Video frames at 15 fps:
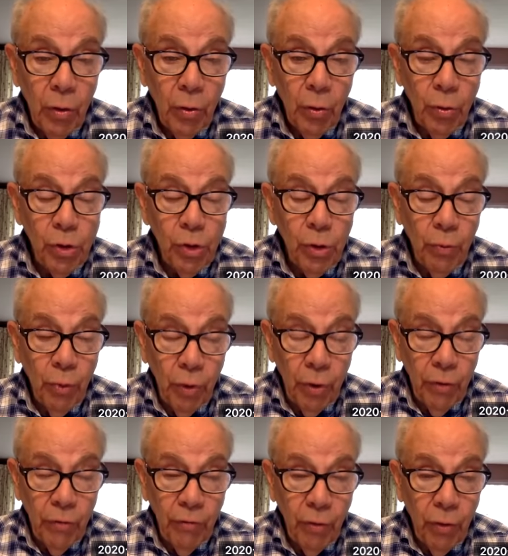through
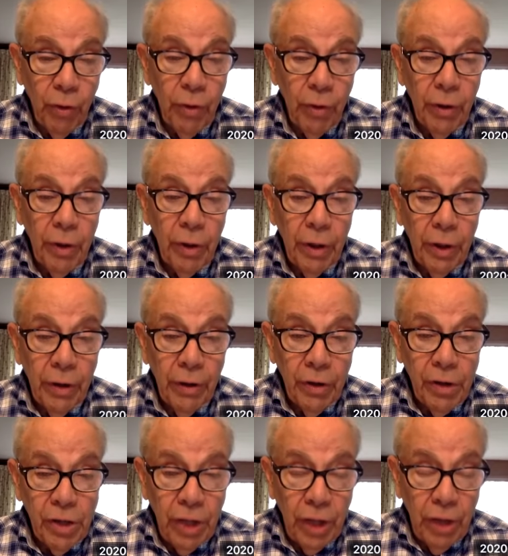support for the
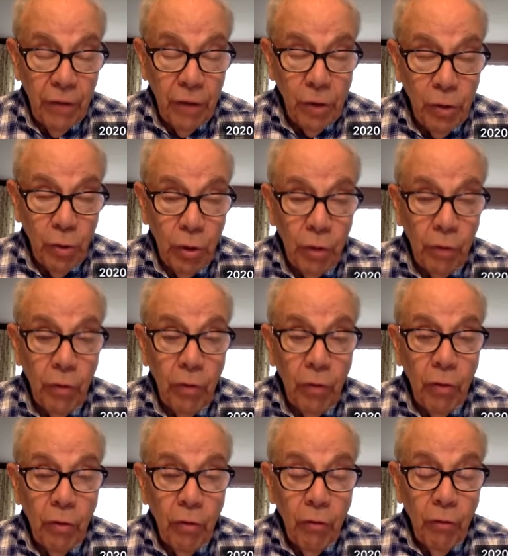State of Israel,
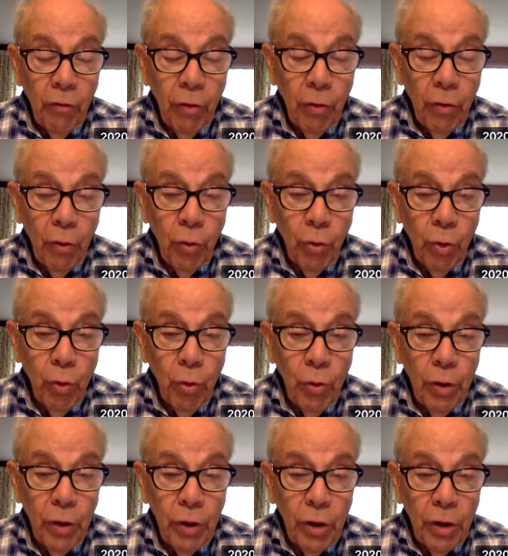
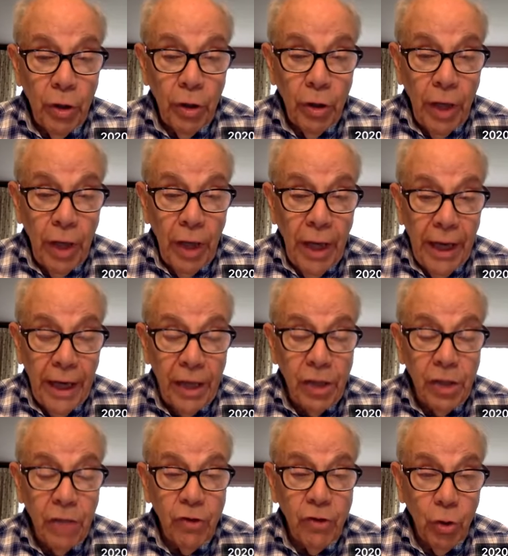through
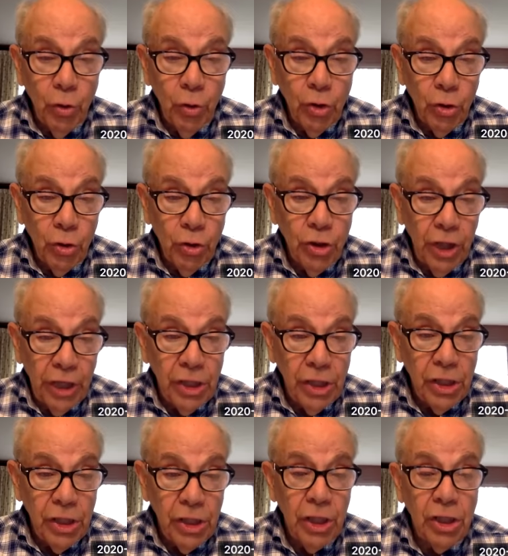acts of social
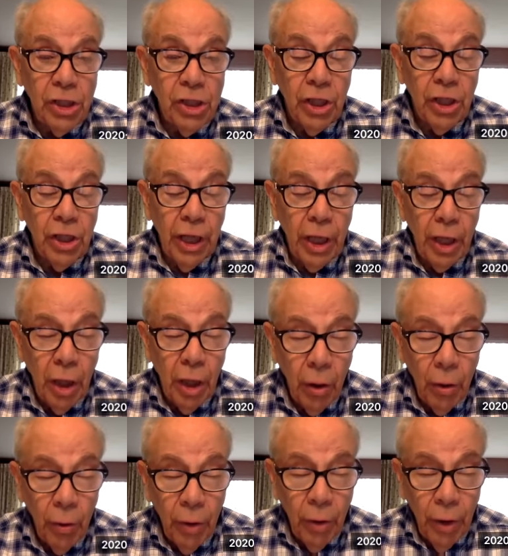justice that
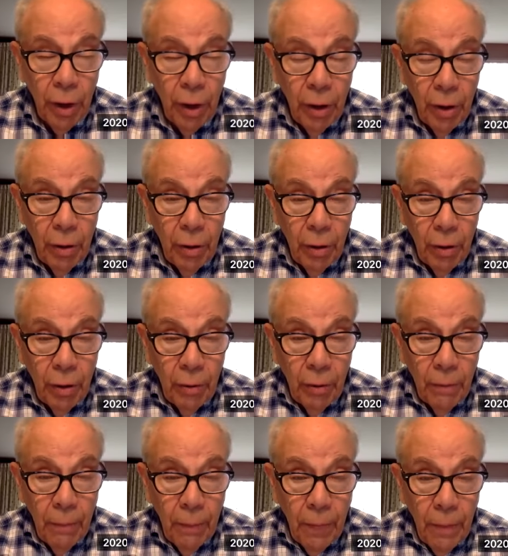are
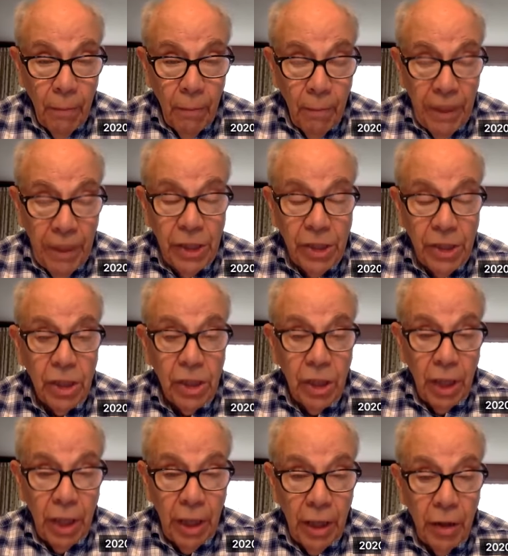based
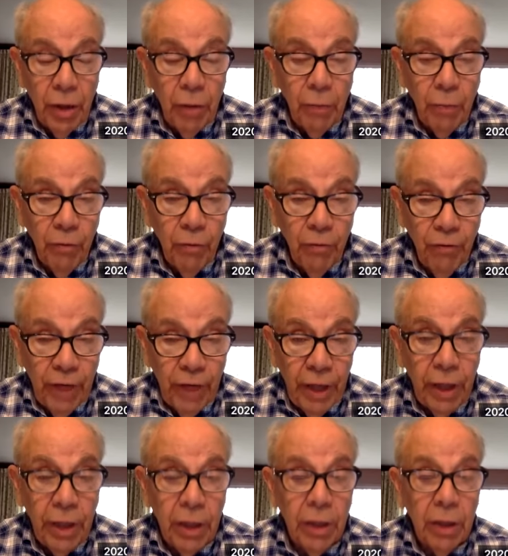on the
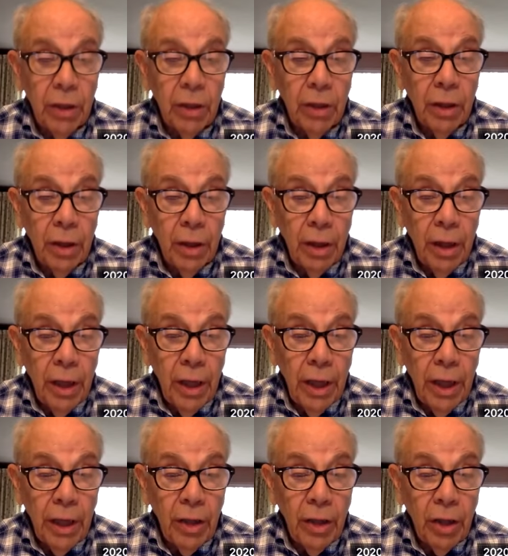prophetic
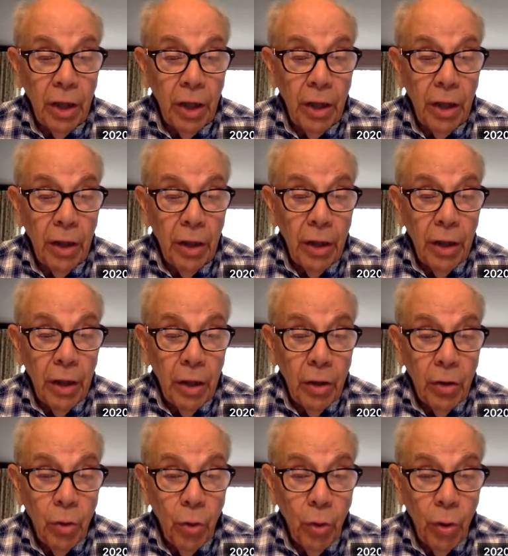and
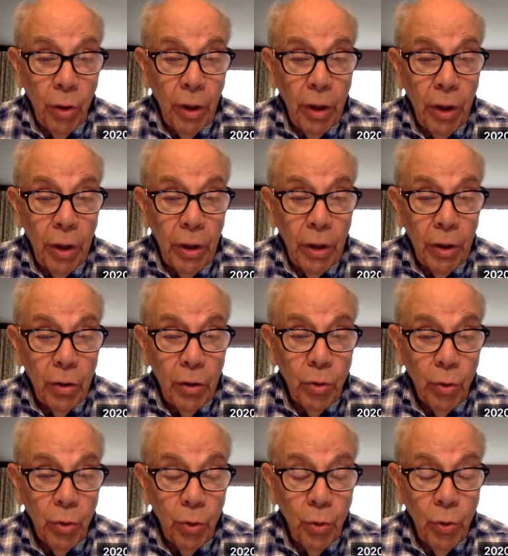Torah
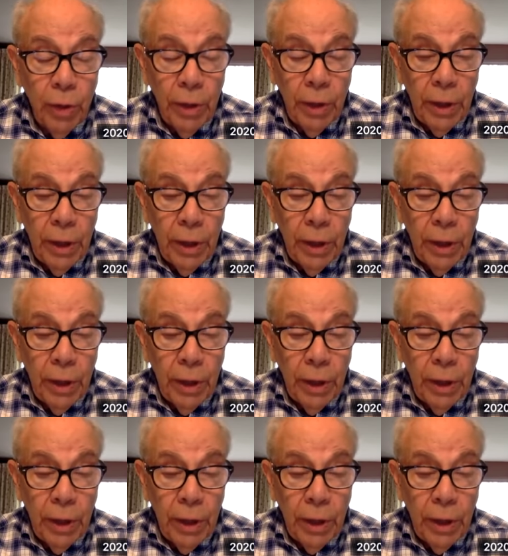true